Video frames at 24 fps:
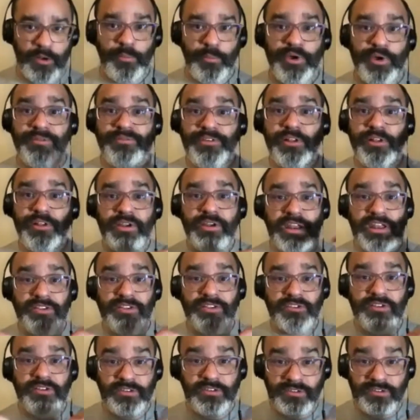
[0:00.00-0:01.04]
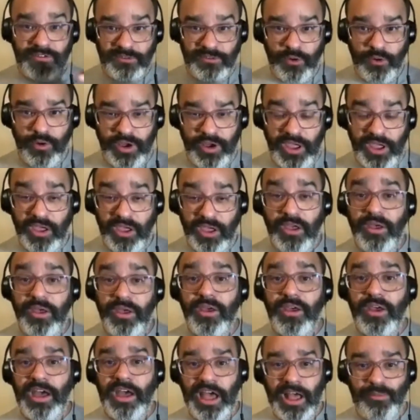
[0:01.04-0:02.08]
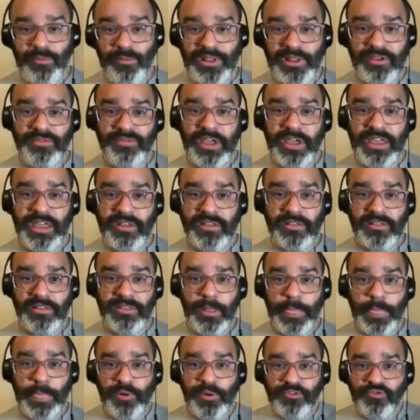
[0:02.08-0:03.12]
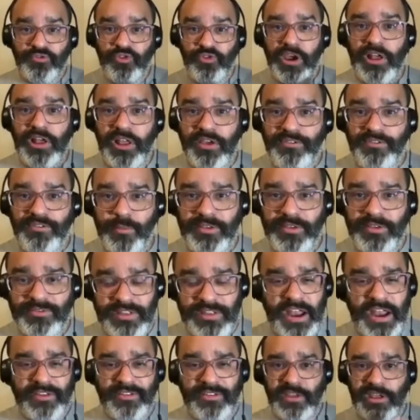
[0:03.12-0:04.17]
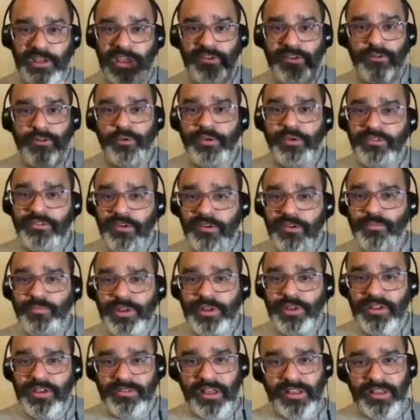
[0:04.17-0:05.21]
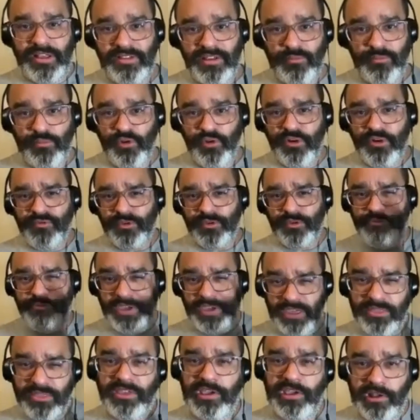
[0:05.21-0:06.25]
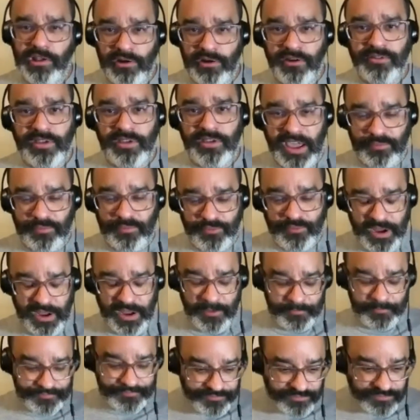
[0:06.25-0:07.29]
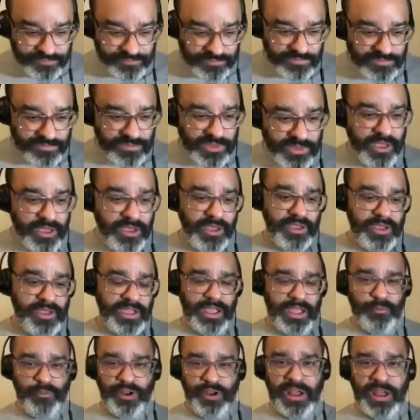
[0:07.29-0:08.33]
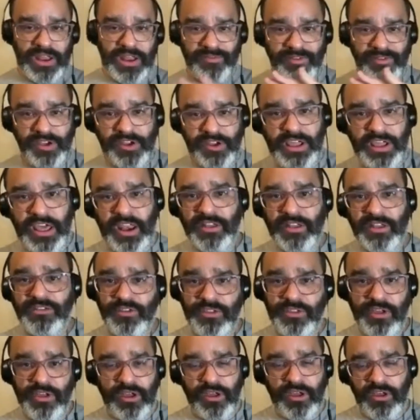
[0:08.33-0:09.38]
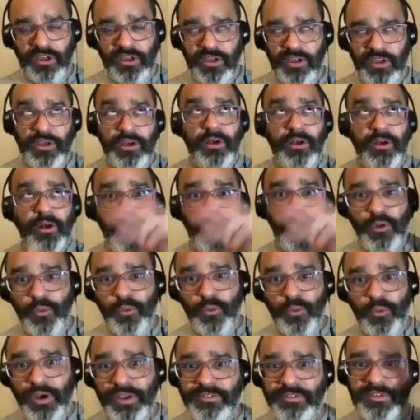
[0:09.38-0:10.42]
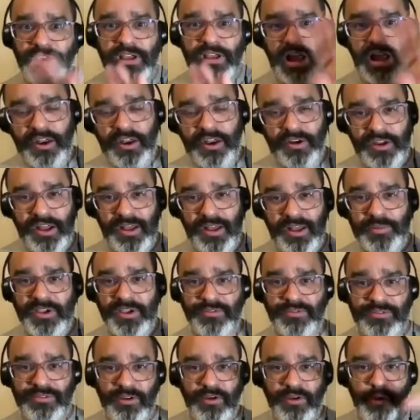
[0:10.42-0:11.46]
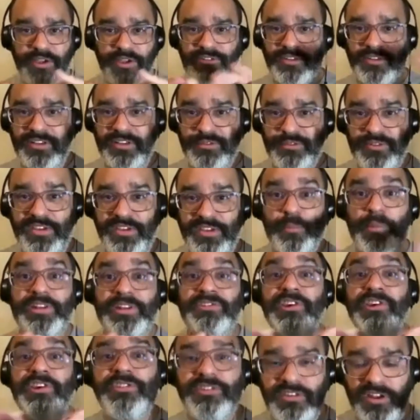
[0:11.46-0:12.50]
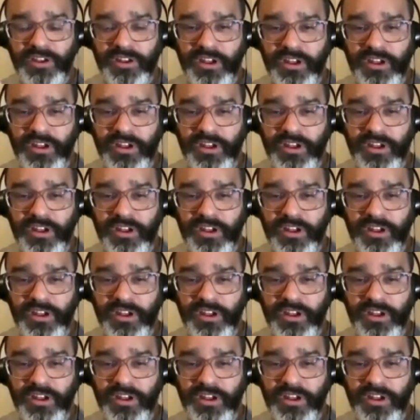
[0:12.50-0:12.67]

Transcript: But if you're looking at just the story, I believe that the portrayal of him is not as an evil wizard, but it's as a more of a faith healer type, right? And we're not even going to get into the whole, was he God or not? Because the question is, was he a magician?